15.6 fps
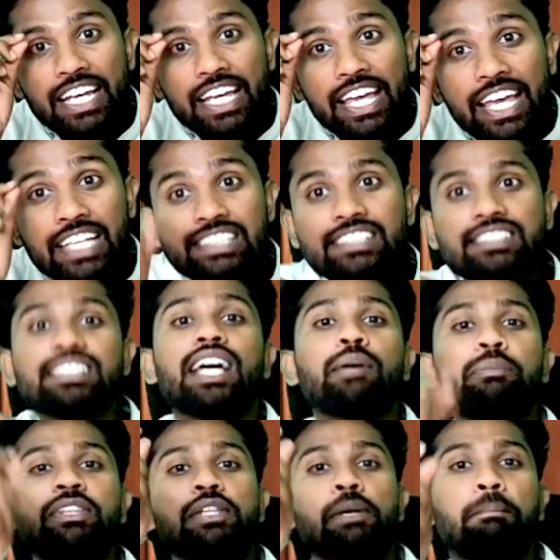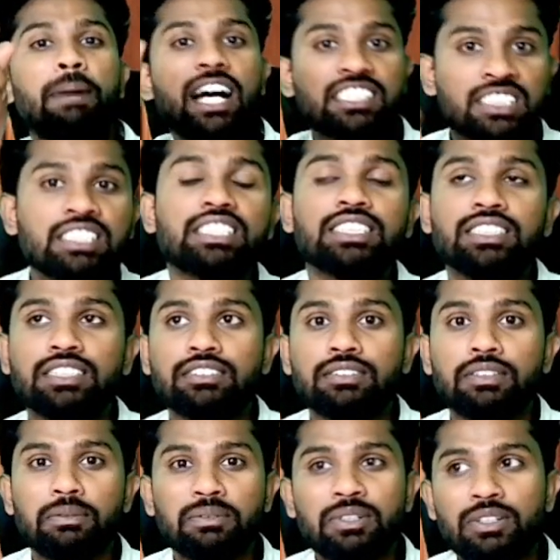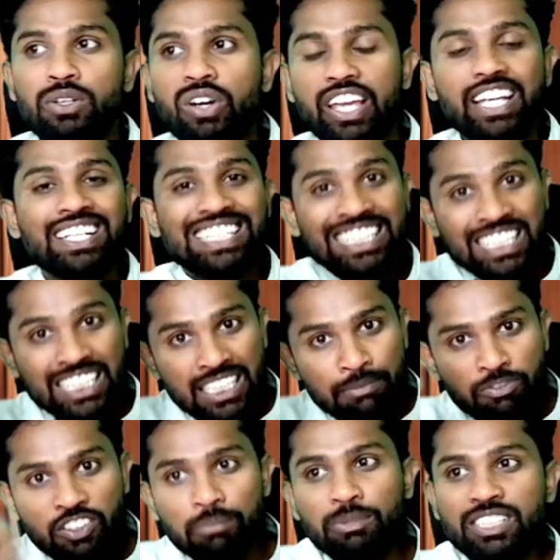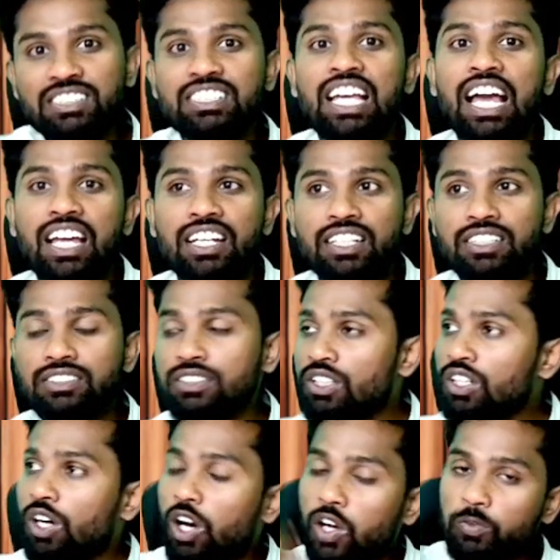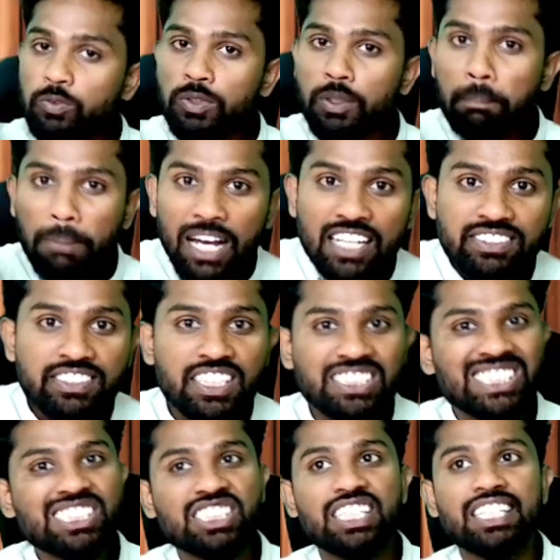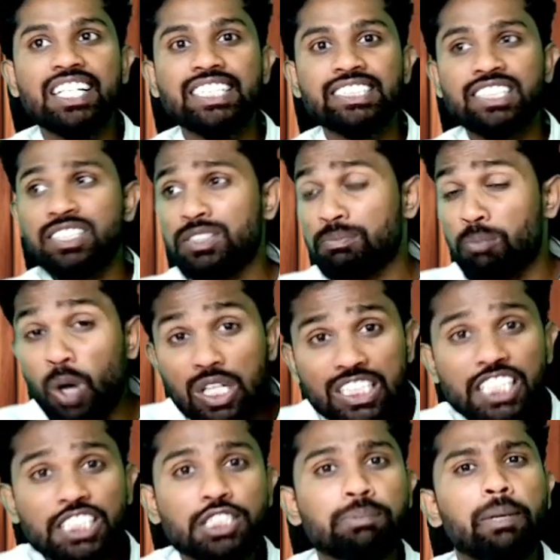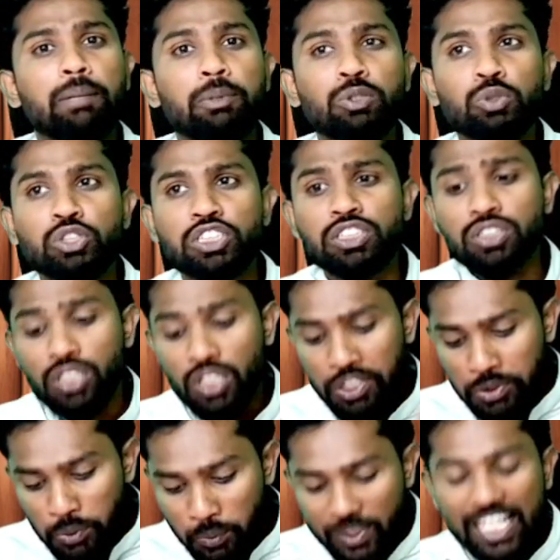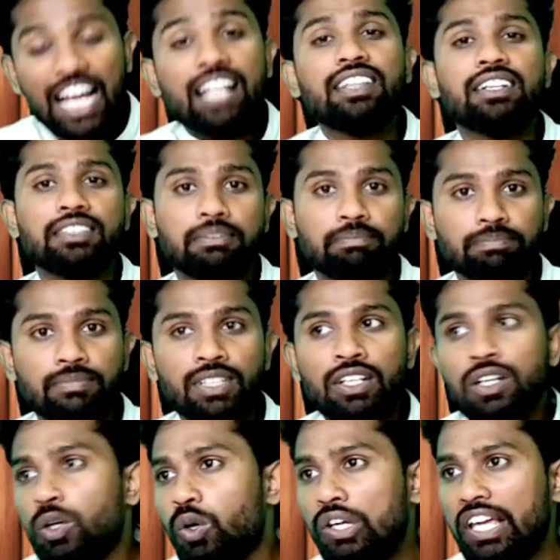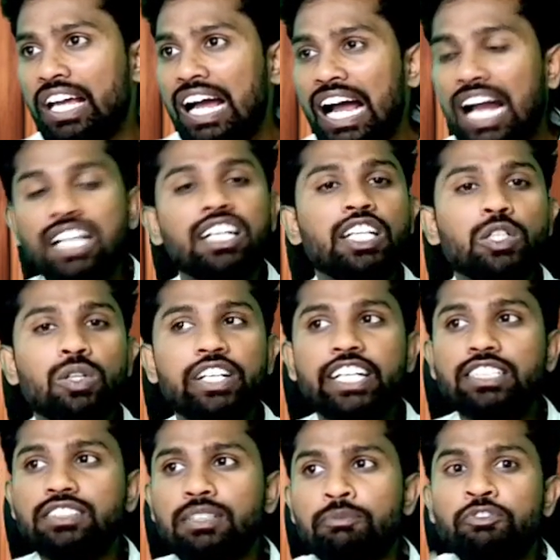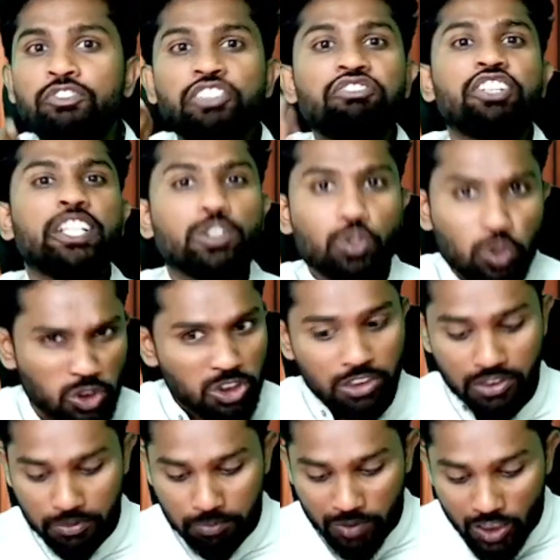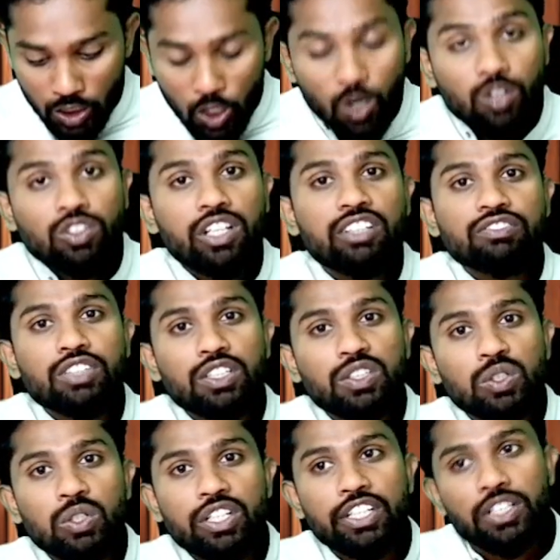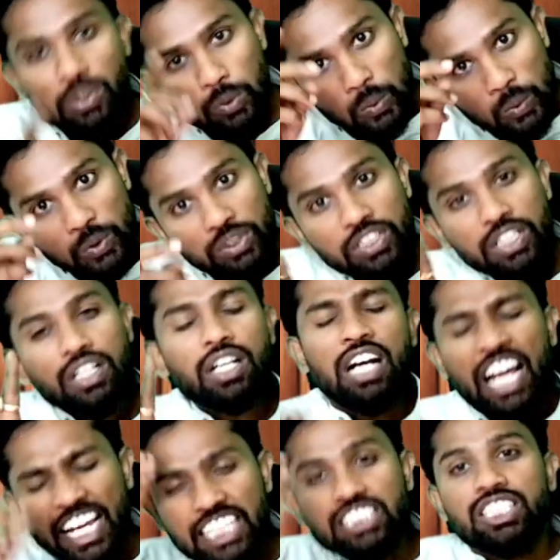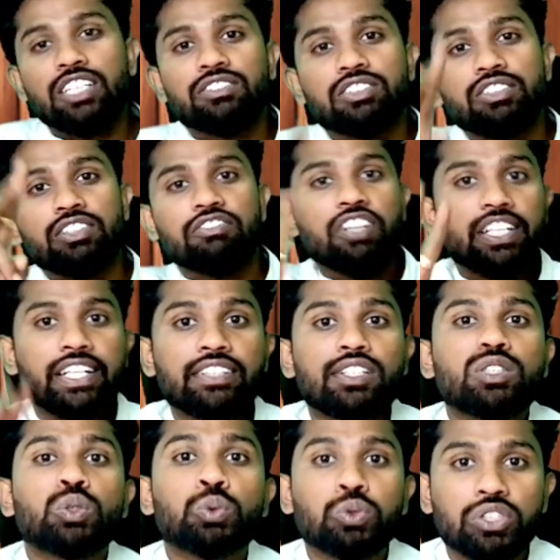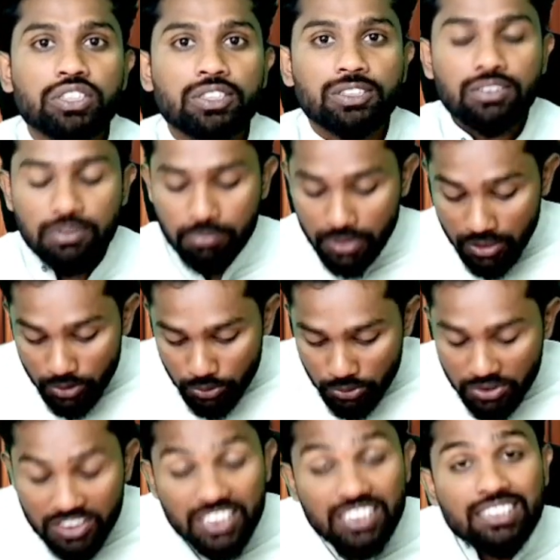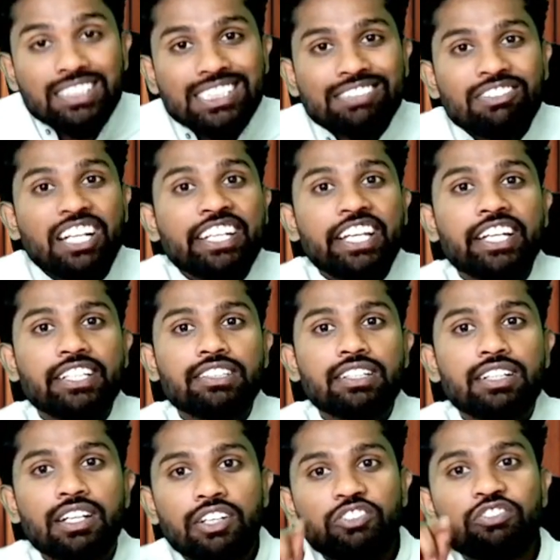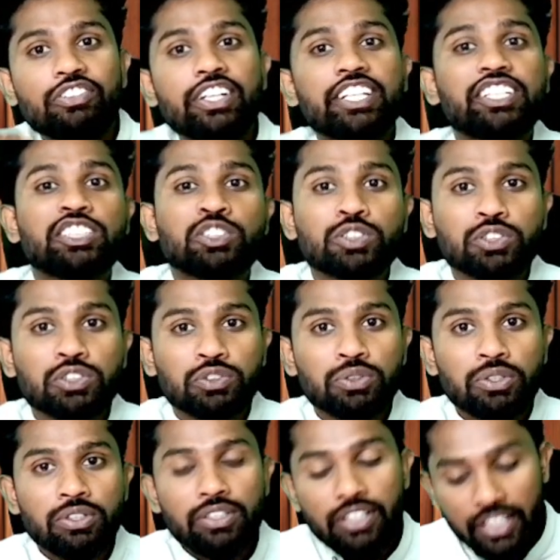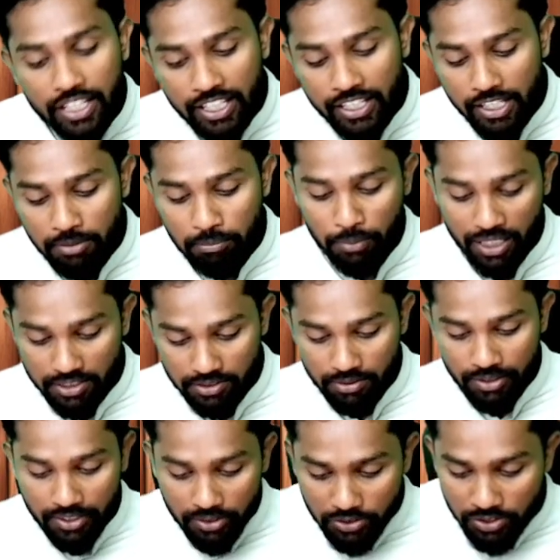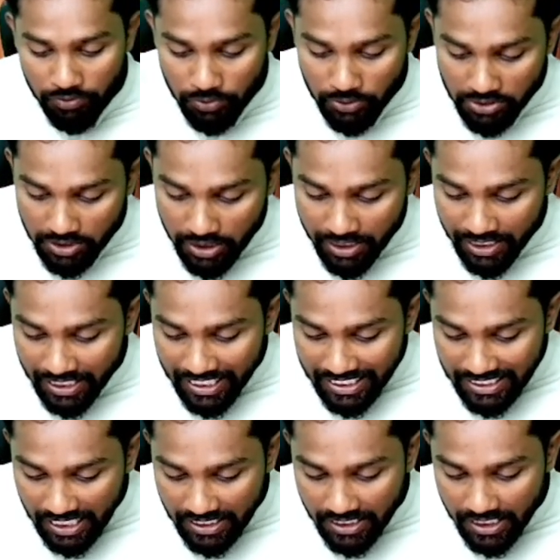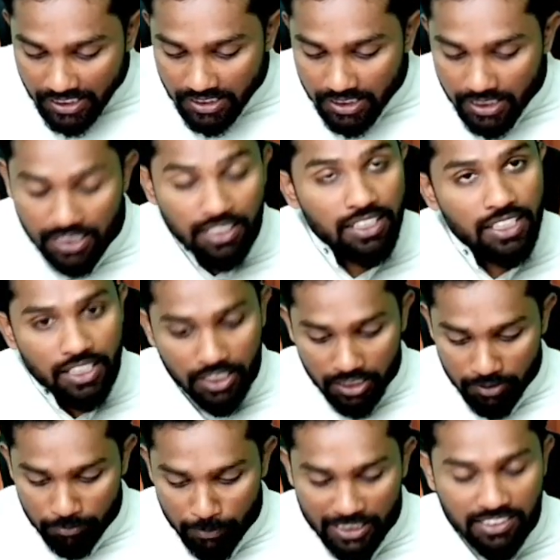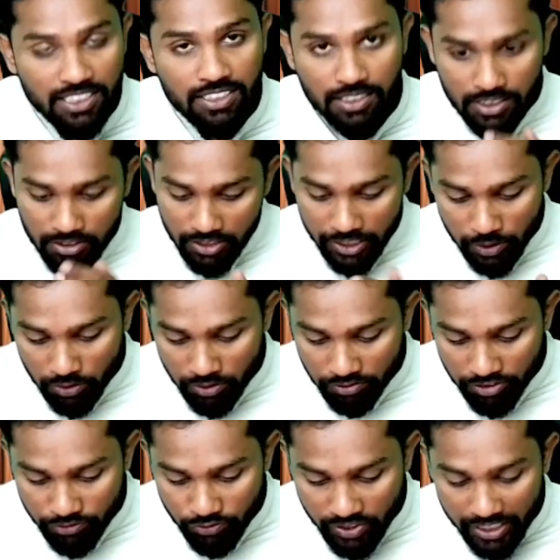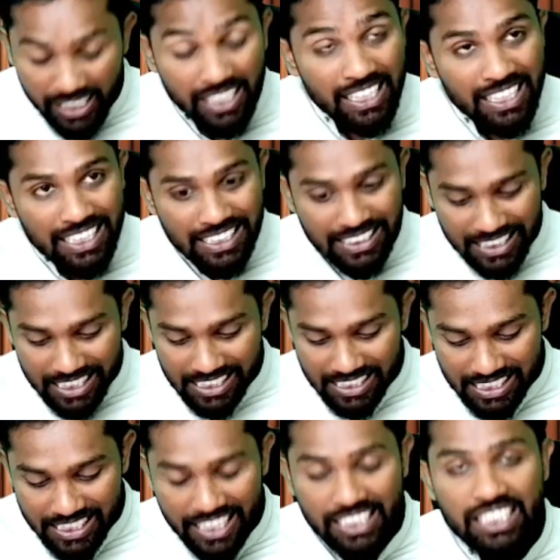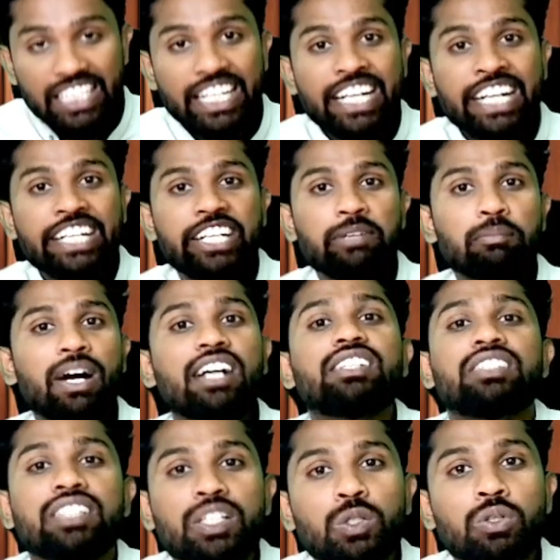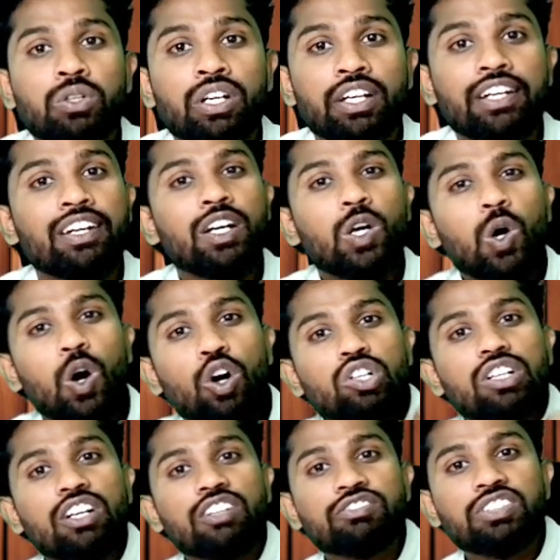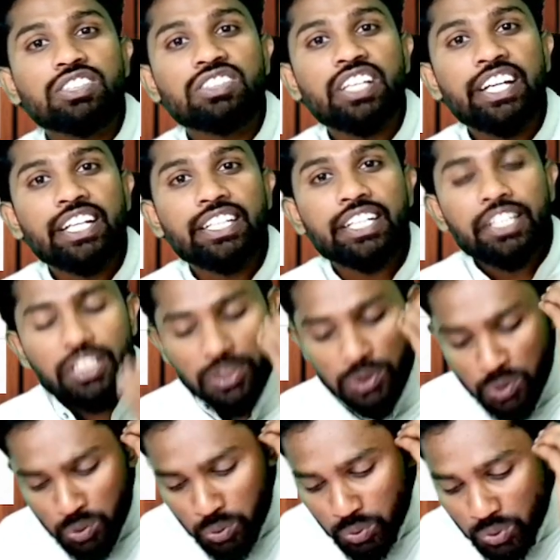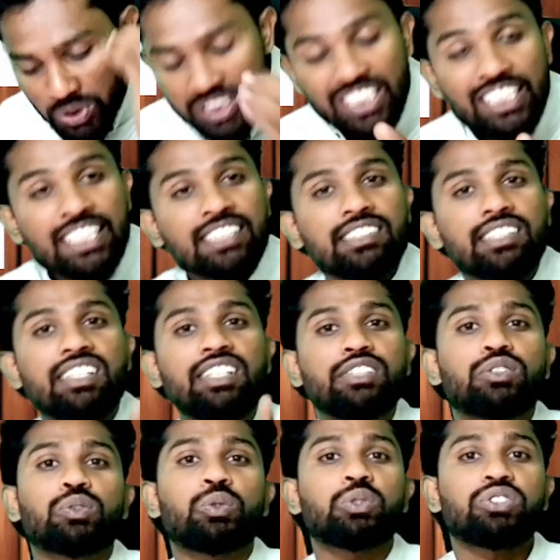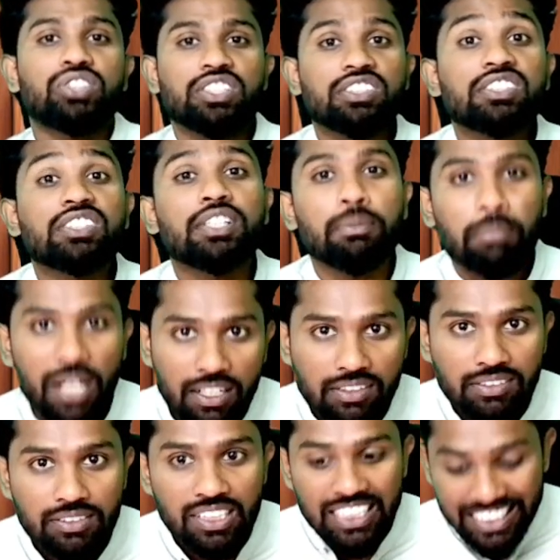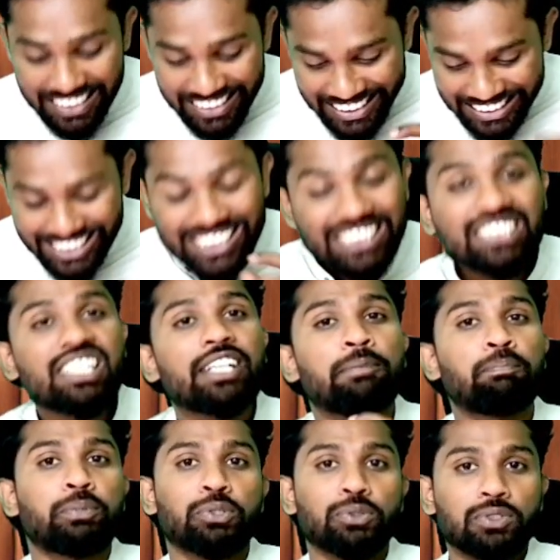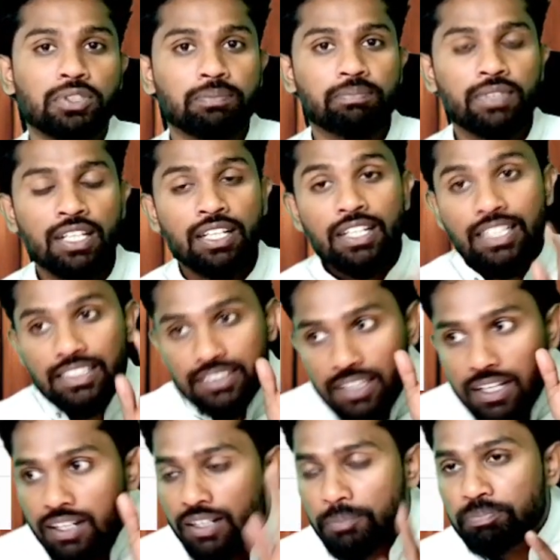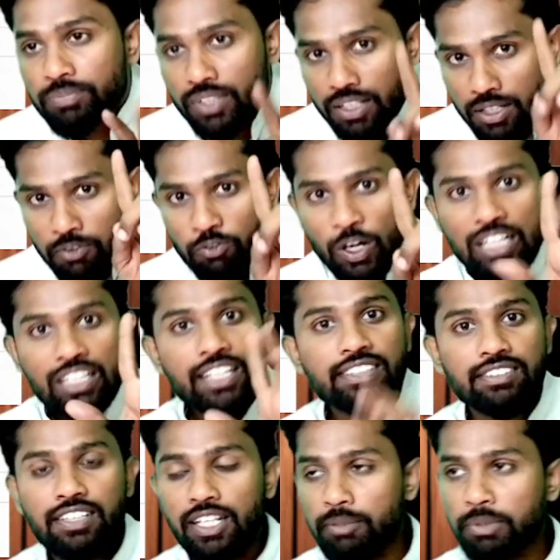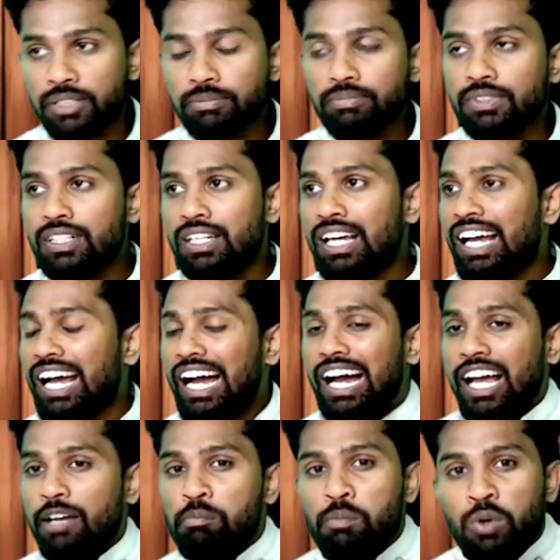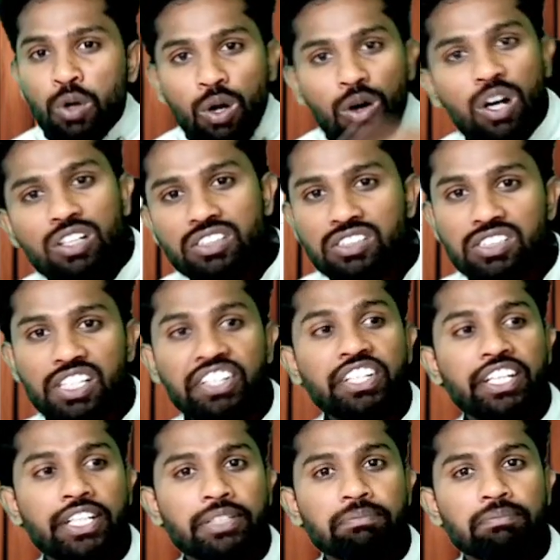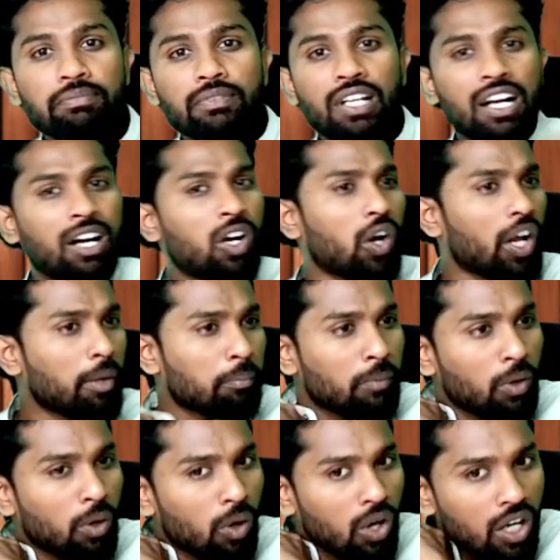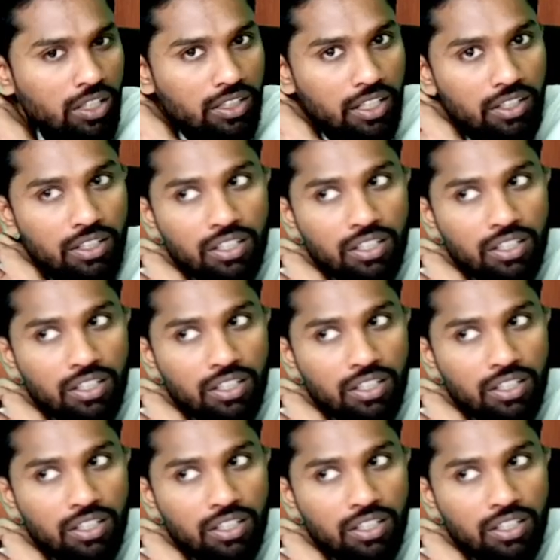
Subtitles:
examine the past trends, okay, from the scanners or from the past suggested answers, mock test paper questions, you gather them. Okay, hardly you will get some 15 questions. Out of that only, there are high chances of getting the 2 questions. So this is one area very good score again marks. So if you see 33 plus 16 around 50, 68, 80 marks here only. Out of this 80 you could easily score 60 marks. This is the approach. Sir, one disclaimer, I am not saying or I am not